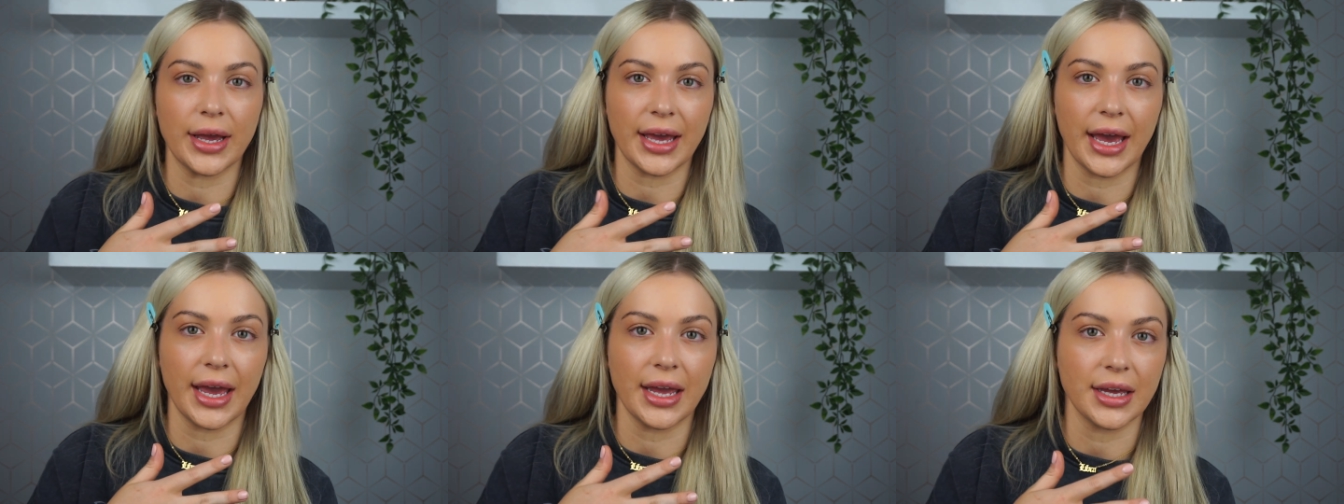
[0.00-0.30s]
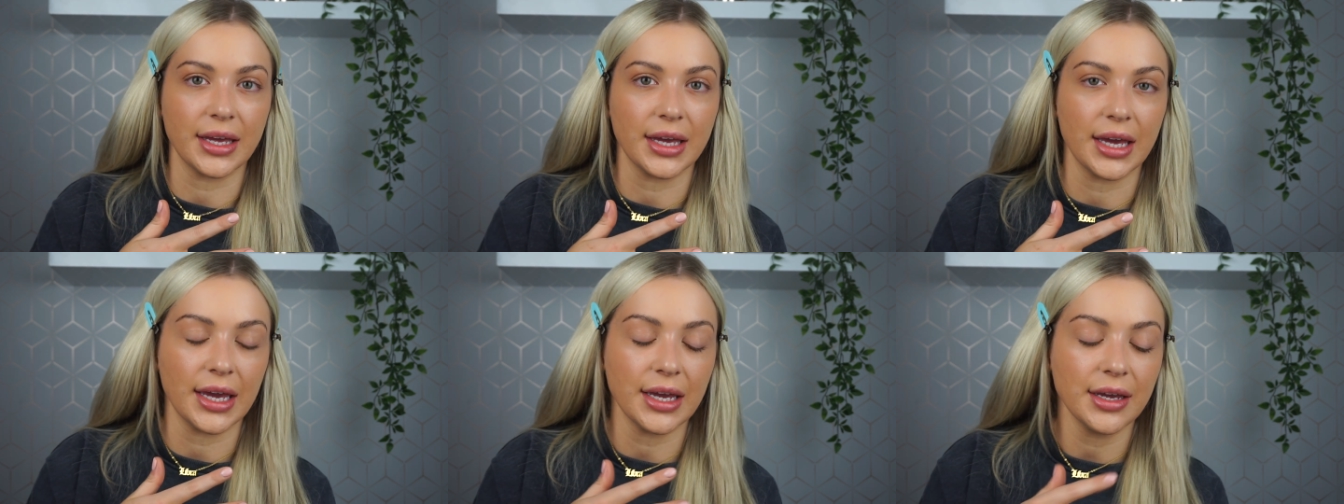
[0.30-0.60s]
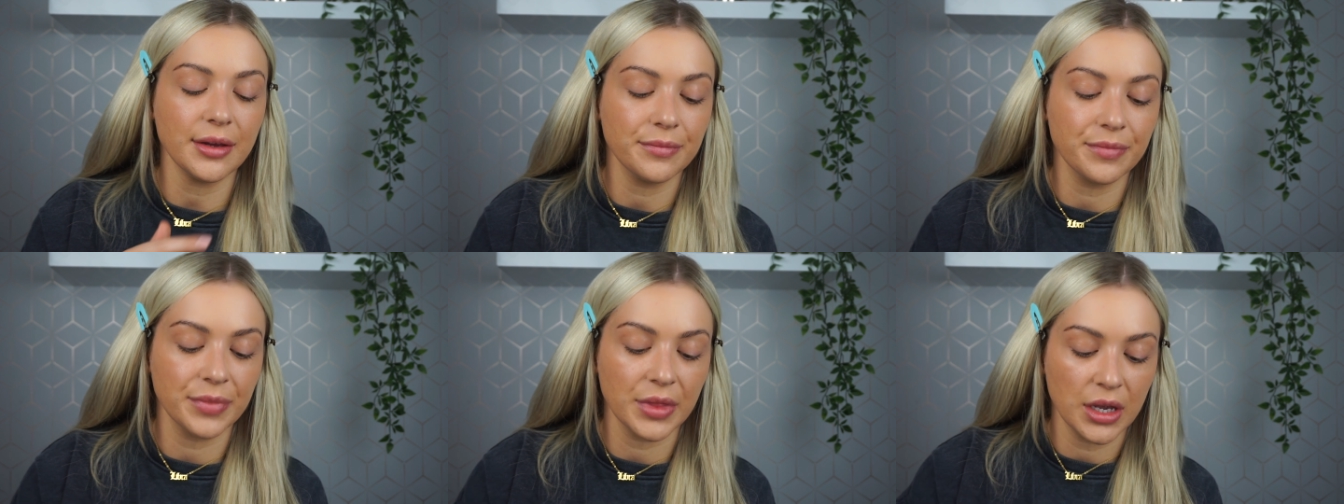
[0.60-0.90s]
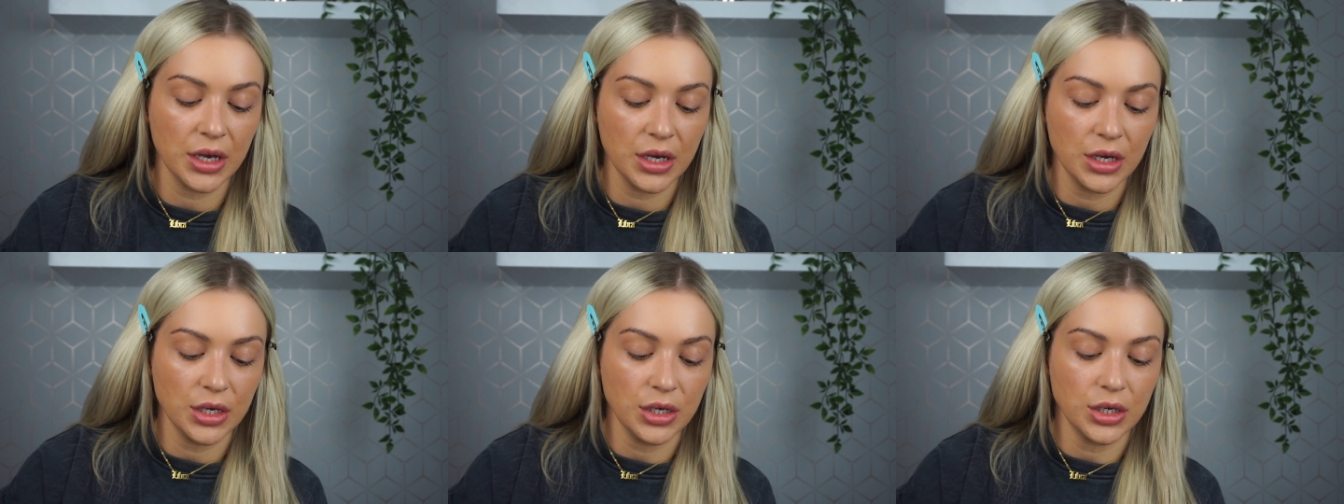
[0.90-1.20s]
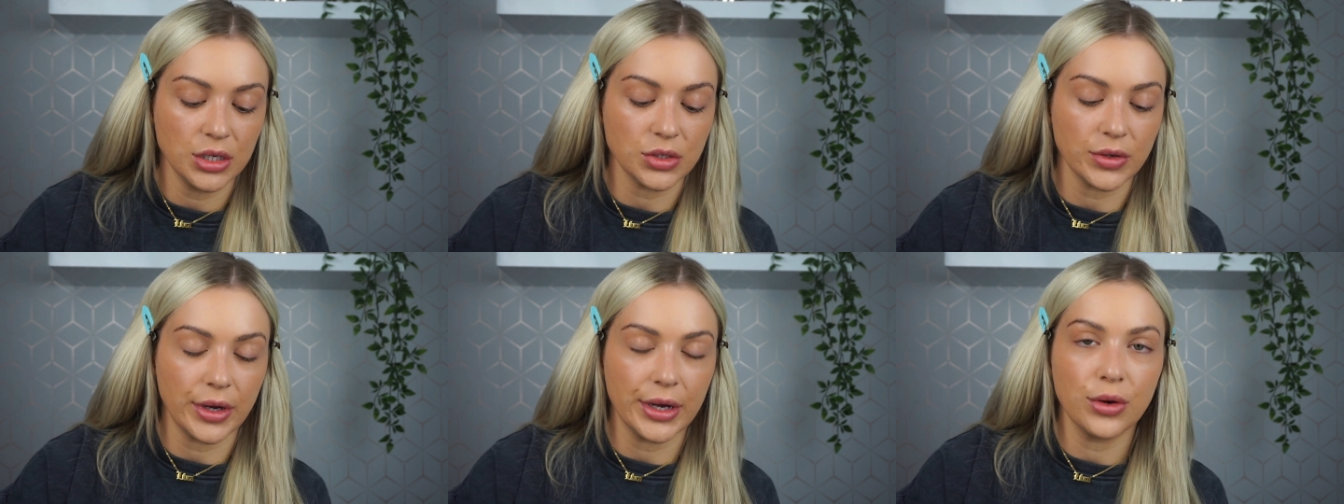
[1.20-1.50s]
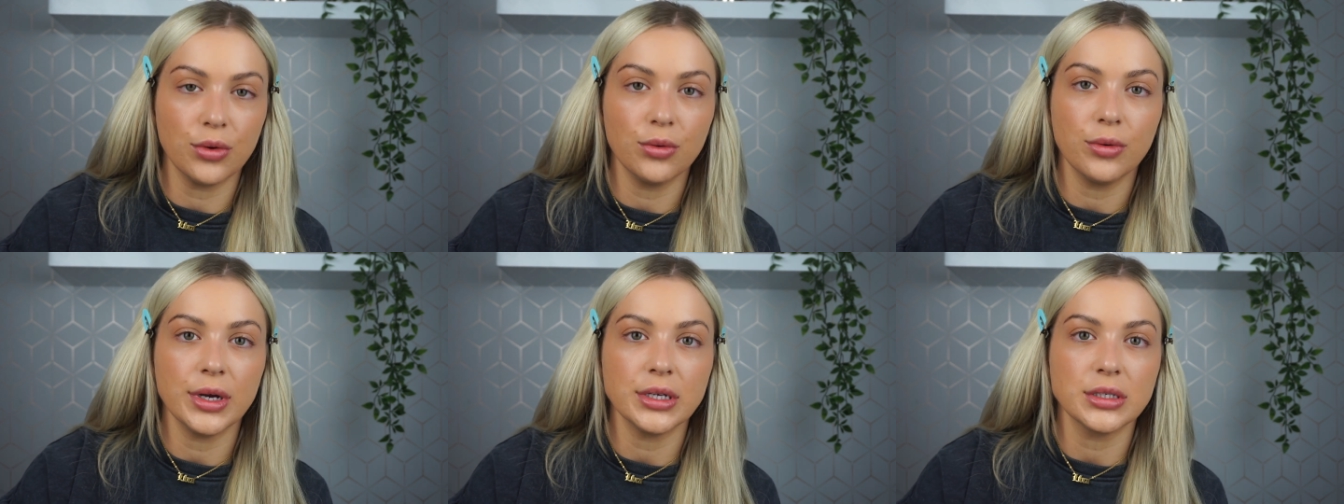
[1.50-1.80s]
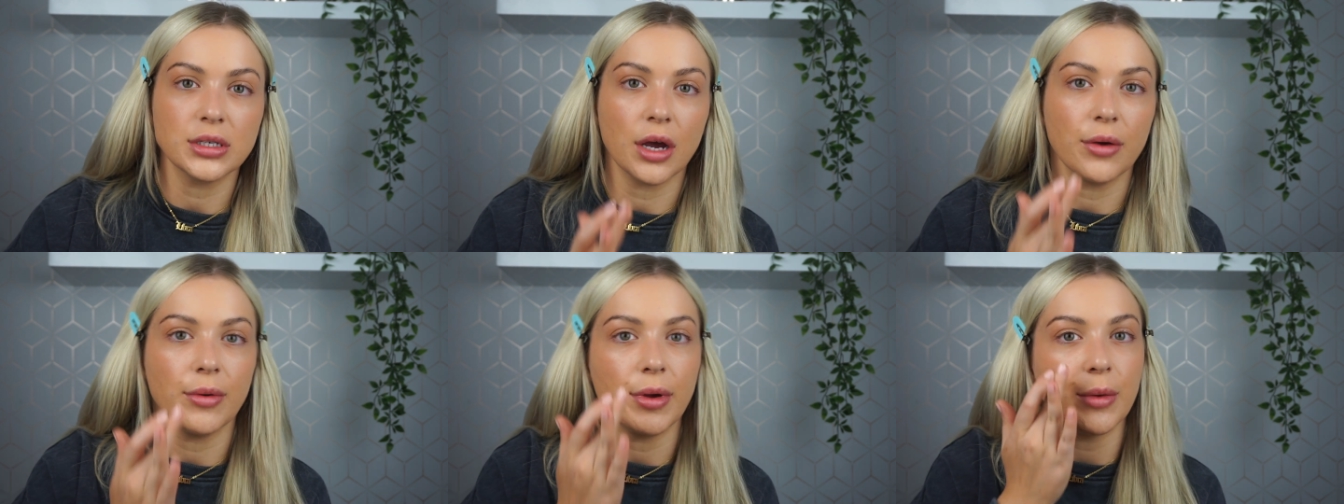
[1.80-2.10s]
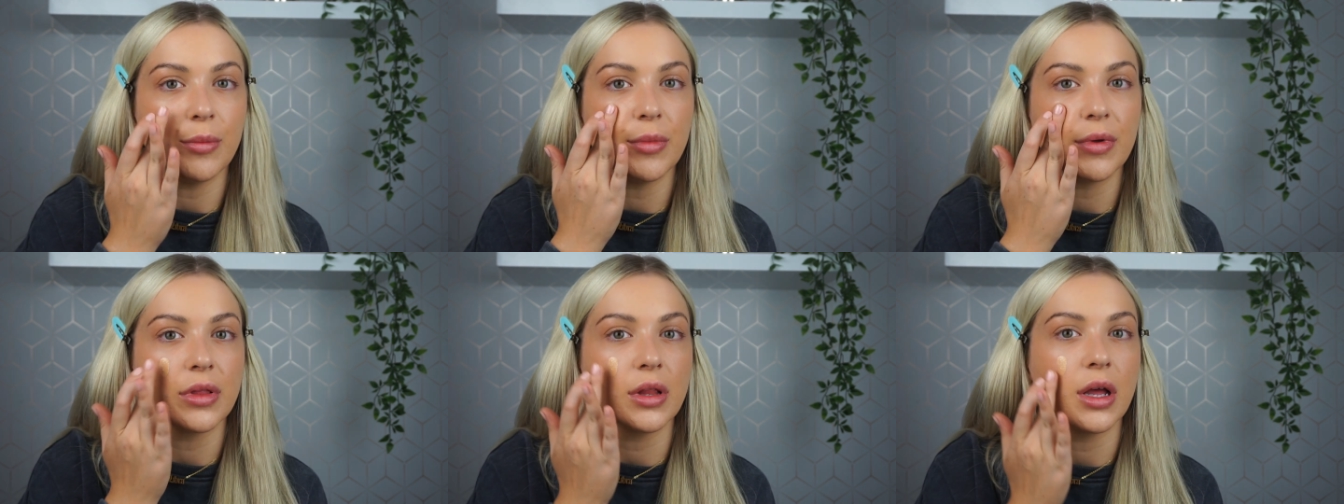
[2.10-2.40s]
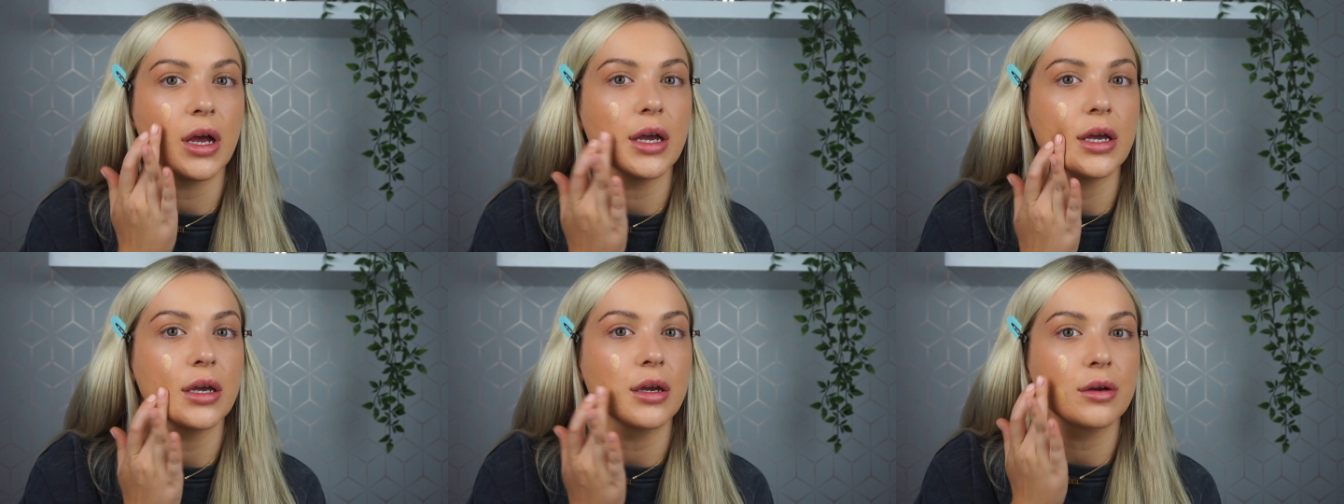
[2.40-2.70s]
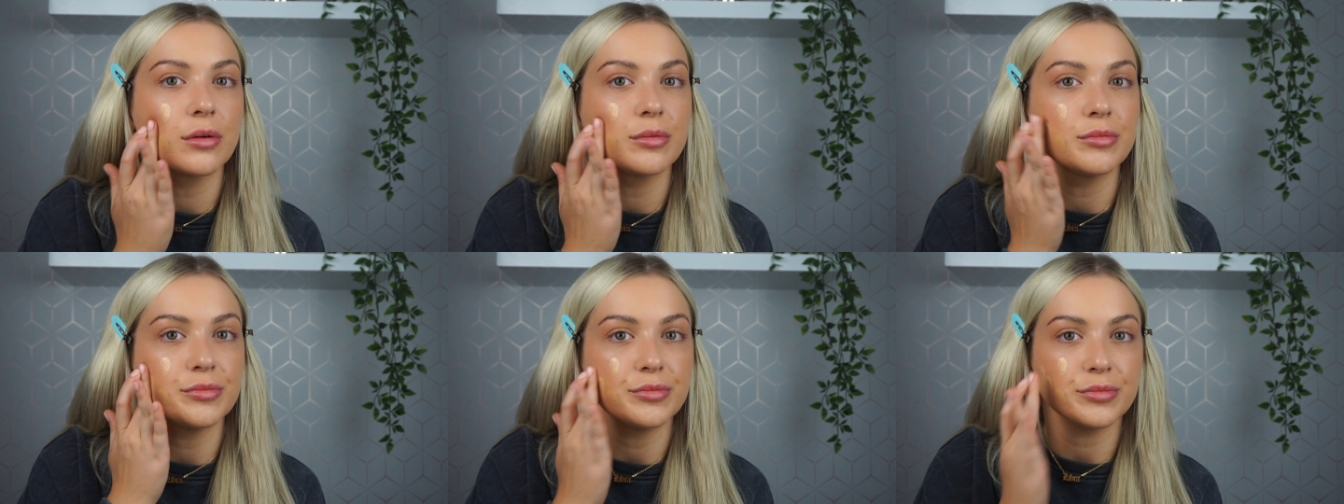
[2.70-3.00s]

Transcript: cakey so I always go in with like